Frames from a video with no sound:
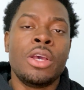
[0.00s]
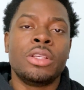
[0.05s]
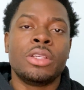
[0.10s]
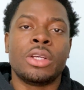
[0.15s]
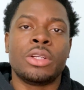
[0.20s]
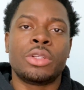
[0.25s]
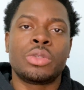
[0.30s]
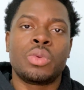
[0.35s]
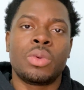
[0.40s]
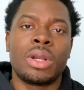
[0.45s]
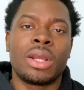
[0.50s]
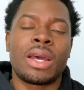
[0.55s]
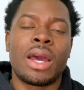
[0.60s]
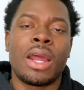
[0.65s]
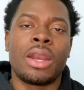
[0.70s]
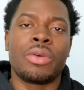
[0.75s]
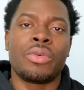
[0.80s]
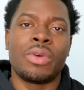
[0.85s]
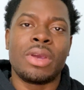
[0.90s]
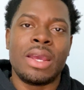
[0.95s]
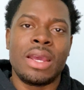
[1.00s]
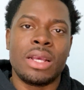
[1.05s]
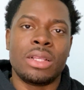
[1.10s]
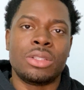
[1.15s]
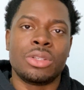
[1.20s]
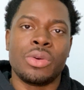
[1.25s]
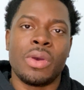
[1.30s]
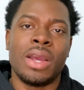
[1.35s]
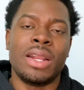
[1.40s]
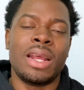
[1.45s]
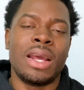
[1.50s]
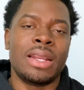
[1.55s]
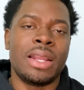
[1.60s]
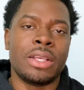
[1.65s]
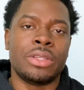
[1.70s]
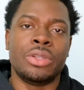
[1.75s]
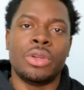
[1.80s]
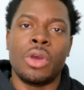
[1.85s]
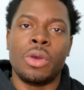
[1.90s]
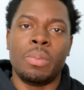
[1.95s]
So I just want to kind of reiterate that
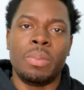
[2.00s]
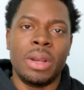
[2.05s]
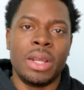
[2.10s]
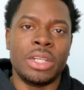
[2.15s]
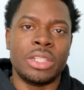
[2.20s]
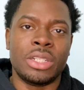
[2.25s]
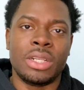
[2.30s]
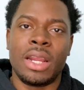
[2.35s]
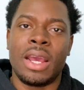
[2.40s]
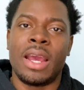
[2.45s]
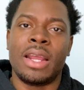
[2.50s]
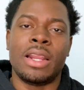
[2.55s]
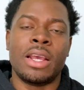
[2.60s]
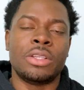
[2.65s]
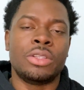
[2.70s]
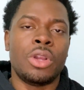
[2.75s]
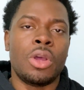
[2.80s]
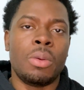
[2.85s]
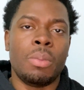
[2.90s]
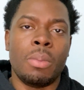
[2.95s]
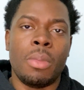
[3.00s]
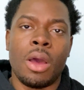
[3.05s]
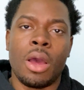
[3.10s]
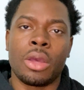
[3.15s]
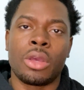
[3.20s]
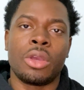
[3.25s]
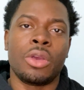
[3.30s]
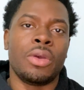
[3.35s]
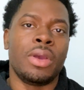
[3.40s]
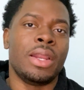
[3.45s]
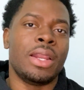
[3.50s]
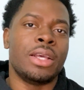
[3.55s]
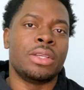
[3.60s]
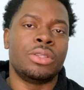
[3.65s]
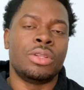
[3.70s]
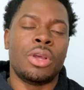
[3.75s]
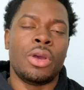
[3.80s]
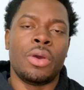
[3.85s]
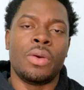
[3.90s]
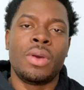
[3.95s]
there's no bleach in here. There's no mercury.
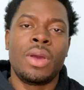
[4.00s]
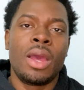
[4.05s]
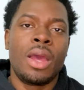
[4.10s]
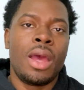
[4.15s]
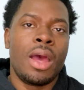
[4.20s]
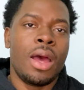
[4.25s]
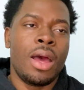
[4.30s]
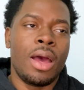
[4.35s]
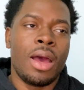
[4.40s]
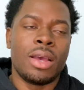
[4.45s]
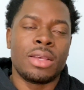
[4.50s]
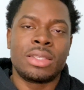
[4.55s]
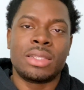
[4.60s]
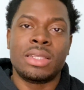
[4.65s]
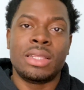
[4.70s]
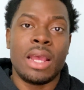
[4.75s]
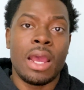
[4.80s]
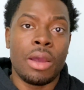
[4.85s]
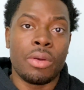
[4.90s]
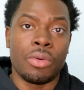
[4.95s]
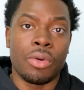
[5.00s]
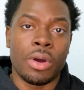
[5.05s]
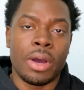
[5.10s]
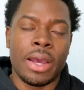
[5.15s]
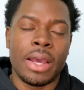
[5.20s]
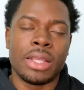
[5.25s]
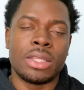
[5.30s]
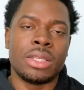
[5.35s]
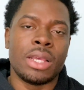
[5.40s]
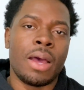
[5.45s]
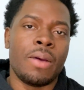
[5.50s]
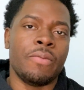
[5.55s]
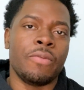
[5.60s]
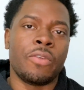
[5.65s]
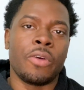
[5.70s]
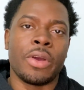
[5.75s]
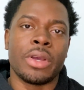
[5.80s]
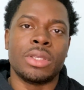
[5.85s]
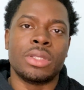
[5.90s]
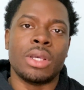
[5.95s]
There's no steroids,
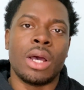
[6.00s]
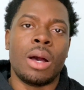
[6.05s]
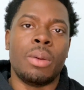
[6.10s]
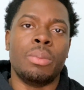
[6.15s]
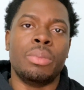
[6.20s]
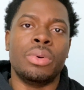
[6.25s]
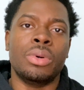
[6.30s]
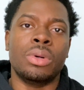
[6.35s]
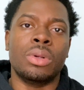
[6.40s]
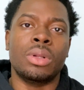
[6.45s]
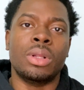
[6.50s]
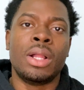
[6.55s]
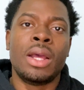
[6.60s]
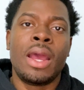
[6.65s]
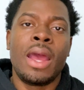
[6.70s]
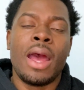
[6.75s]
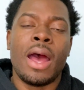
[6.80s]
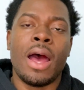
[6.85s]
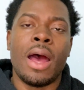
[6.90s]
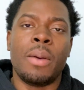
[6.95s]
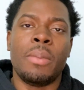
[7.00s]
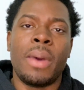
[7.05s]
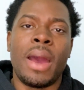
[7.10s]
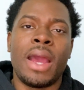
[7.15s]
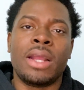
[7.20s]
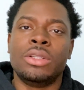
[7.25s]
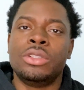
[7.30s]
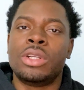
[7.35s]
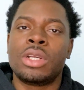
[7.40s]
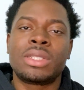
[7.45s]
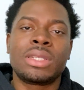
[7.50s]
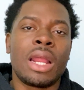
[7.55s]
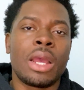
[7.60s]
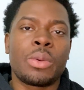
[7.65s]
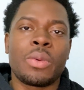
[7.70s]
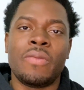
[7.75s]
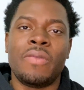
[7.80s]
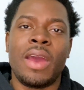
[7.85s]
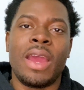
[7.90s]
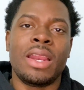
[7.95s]
for example. And just
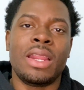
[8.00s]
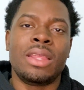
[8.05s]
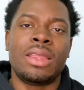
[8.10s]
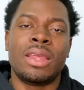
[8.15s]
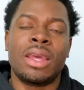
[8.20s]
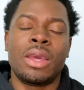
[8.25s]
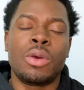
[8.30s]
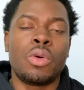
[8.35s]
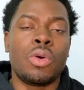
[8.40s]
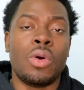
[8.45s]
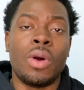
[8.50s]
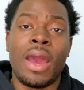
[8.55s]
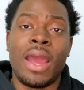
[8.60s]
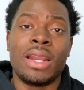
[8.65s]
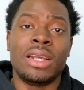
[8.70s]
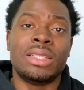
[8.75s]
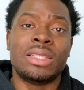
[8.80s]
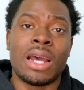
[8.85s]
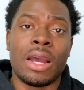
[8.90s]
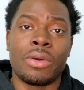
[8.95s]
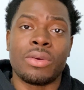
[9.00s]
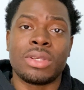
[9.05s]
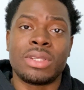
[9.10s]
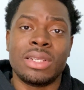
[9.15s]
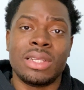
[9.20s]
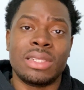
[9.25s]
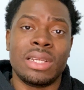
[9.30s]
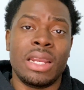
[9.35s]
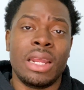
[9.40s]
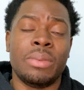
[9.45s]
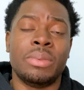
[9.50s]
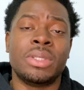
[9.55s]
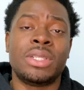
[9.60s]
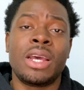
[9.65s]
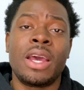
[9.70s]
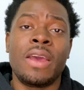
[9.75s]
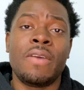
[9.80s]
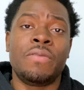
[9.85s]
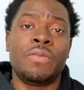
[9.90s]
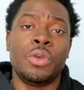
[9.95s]
like with anything or any tyrosinase
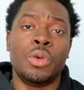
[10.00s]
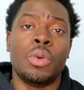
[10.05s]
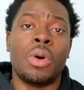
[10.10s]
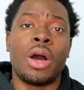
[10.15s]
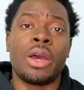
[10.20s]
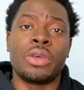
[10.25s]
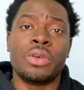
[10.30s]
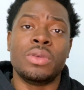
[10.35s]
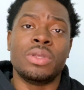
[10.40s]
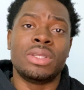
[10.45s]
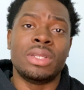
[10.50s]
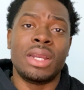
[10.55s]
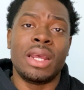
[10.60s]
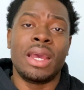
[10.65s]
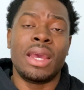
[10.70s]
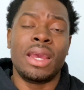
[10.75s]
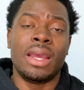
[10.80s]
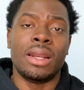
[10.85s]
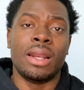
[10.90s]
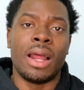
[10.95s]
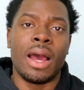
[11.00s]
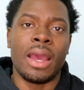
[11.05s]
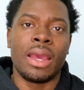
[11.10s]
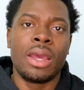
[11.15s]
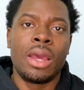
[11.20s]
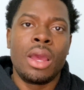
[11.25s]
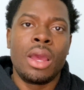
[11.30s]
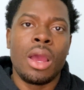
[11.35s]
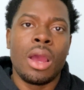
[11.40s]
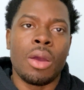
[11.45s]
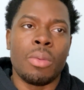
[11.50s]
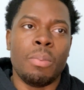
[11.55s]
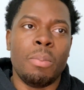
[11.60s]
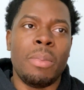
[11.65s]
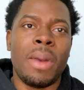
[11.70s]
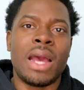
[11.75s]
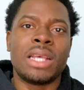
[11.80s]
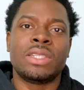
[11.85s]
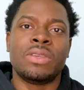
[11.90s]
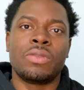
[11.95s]
inhibitor, if you are using it in a
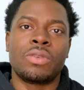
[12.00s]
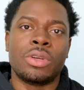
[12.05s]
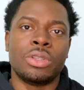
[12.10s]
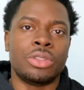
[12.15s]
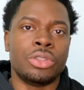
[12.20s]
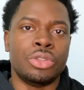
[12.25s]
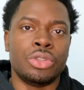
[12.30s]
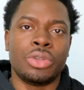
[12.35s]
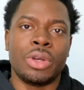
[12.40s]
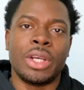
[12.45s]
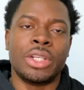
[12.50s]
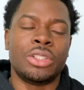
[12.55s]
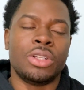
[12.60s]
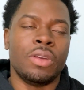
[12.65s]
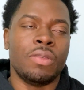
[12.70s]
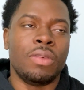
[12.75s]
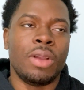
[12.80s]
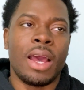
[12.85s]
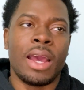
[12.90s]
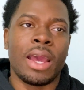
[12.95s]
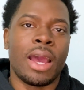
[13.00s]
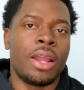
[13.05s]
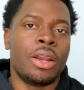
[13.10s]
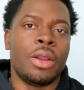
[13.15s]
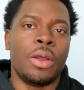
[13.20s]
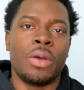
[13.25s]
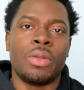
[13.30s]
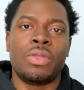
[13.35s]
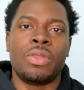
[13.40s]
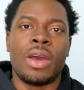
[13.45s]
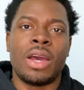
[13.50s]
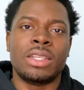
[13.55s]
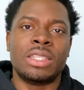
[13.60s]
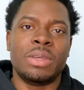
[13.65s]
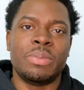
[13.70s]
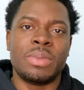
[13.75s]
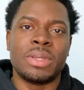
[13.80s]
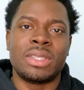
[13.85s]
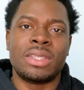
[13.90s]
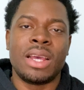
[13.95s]
massive concentration of
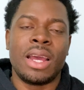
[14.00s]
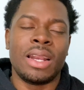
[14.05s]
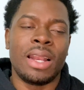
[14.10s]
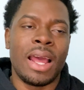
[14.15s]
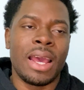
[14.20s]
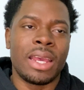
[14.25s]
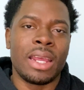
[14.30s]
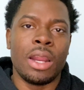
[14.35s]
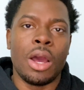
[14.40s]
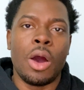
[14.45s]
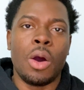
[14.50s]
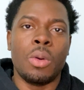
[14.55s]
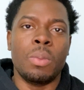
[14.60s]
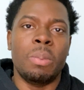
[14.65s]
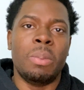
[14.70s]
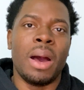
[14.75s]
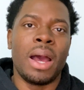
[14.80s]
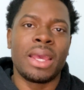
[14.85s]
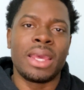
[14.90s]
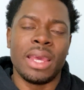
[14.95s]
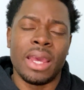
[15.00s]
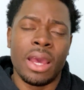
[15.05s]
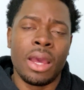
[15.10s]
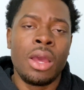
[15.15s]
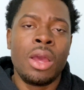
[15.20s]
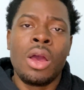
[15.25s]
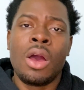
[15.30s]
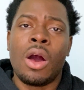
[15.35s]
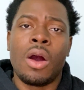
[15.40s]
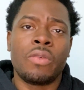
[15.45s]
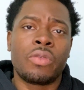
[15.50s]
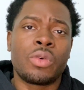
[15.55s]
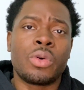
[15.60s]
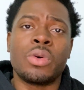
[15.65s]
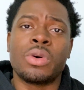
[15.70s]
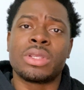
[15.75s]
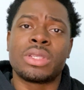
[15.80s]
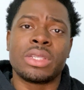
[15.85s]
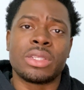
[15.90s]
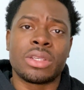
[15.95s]
30%, in a whole bucket, of
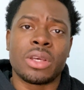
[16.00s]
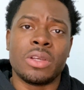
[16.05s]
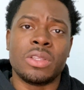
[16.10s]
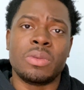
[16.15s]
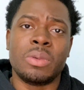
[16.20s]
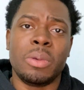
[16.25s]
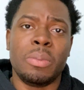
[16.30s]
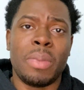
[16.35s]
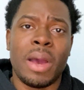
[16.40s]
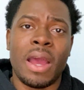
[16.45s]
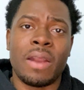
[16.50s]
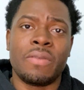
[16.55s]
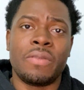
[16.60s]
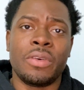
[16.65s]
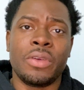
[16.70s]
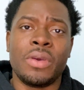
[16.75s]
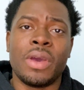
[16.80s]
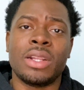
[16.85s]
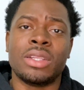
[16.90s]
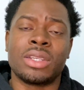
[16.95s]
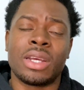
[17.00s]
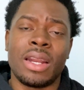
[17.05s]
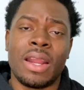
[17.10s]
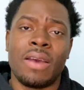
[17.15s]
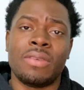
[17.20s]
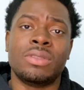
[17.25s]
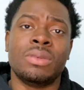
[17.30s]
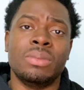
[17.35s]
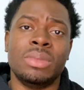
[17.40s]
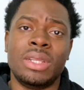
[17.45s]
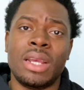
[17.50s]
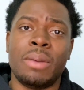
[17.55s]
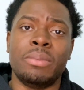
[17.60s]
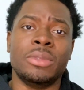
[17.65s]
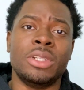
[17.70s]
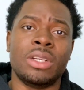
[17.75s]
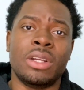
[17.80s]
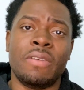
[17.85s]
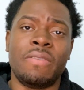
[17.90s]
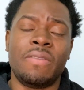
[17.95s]
course it's going to be bad for you and it's going to have some
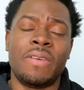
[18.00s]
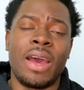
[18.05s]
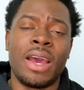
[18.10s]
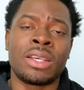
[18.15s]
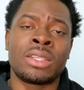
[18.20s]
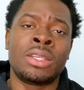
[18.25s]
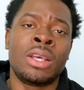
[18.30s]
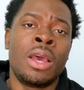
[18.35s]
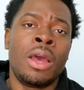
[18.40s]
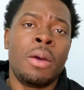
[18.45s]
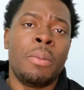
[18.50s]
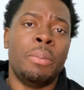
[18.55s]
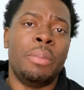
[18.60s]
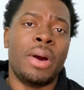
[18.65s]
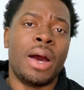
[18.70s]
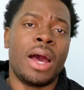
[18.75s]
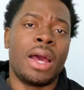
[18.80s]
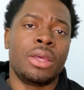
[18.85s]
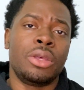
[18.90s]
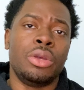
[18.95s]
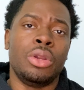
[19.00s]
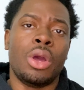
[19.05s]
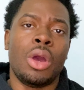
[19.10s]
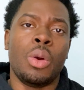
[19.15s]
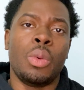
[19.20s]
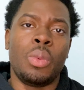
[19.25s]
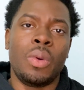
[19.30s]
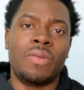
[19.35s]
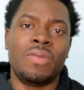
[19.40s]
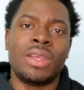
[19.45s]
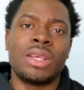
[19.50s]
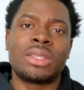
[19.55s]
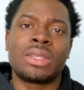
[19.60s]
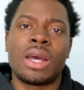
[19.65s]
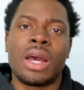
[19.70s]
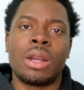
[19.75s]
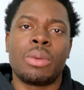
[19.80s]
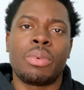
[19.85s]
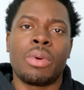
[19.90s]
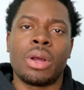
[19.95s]
damaging effects. But with this
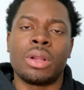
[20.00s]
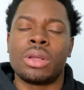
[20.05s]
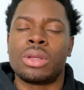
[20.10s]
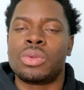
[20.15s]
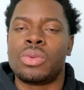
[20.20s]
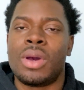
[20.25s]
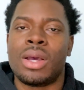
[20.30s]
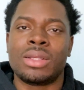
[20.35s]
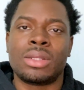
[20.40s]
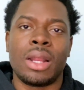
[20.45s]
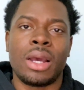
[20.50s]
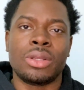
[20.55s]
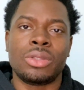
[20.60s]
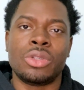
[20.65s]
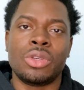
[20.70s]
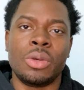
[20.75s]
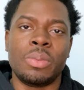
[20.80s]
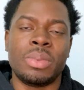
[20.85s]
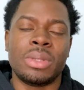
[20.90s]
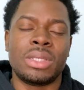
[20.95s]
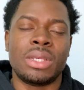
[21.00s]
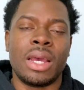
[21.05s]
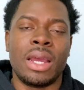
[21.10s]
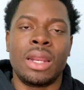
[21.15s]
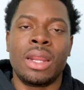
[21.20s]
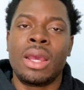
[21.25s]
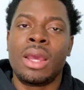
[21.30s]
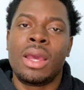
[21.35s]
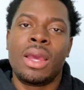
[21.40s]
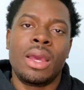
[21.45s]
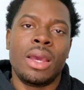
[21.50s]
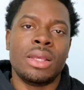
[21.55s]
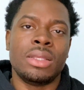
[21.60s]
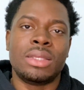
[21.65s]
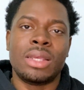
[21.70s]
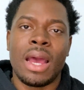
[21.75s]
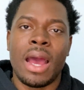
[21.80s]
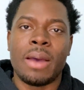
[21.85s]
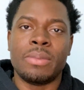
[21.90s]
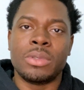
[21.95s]
kind of product where it's 2%,
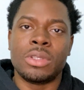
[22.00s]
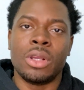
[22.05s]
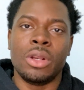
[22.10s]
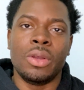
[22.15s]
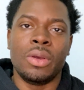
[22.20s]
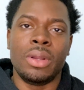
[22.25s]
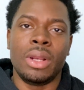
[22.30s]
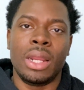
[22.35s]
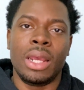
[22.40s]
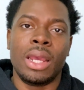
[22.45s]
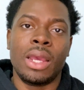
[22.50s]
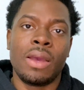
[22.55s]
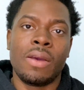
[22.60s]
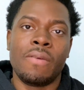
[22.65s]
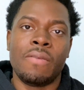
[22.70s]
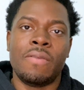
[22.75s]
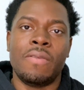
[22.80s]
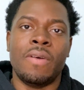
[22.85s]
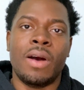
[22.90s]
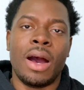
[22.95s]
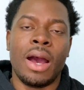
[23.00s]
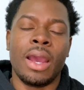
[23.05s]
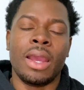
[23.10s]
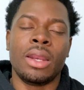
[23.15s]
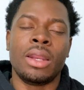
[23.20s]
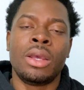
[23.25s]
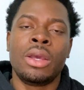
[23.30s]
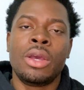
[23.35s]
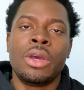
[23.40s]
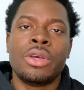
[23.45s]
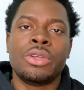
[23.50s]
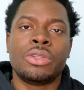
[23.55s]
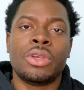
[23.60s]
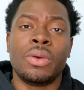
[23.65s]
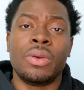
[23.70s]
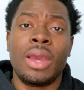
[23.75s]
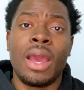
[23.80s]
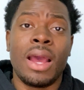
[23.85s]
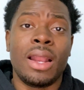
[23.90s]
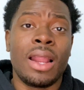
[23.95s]
it's absolutely fine. So
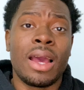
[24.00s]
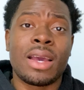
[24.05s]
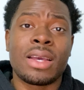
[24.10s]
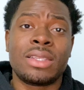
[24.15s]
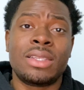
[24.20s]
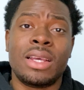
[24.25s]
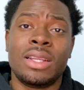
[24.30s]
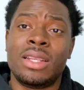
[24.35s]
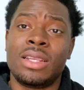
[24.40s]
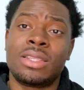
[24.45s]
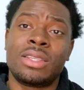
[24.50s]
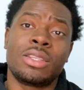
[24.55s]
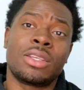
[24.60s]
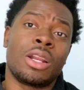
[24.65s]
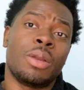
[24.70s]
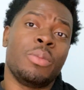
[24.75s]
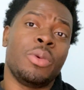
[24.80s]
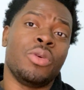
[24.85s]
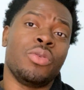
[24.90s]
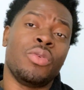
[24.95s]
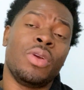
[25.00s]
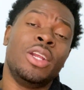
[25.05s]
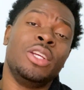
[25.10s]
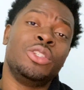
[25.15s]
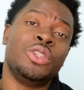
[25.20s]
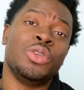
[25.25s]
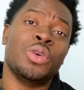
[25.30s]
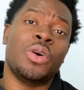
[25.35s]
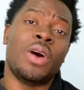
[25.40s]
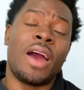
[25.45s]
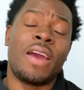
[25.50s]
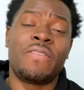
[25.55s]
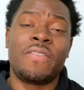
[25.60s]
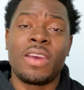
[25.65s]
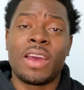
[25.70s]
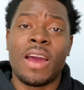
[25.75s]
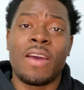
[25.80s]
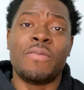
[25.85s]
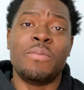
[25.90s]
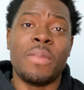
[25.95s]
yeah, like I said, this is going to be really short. I
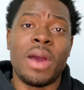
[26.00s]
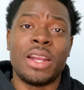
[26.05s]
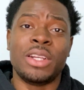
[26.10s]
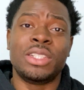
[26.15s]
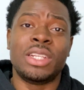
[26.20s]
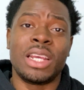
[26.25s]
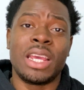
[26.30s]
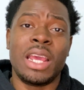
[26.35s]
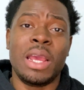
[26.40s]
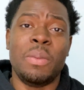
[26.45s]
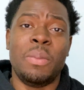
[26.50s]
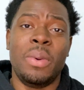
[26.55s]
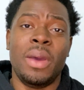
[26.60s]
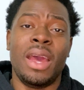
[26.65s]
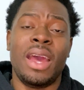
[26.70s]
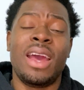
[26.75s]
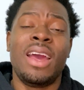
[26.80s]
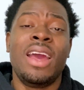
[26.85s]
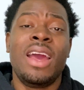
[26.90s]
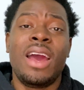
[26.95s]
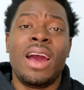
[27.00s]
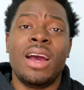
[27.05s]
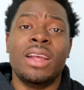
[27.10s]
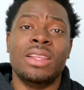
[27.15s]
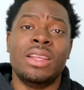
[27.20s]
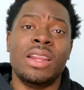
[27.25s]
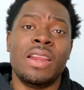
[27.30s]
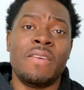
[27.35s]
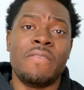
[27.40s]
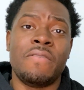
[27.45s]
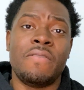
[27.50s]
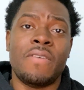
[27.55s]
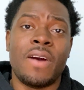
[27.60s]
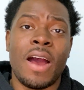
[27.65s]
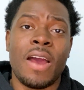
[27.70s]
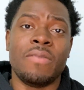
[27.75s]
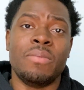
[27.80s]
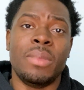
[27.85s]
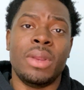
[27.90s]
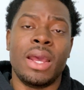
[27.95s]
think I've managed to keep it underneath
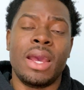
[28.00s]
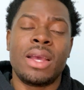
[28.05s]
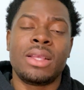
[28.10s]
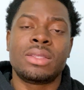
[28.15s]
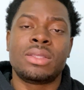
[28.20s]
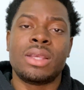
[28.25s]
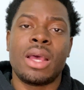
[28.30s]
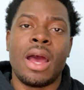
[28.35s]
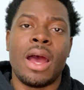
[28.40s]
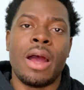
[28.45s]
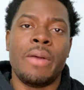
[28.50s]
5 minutes.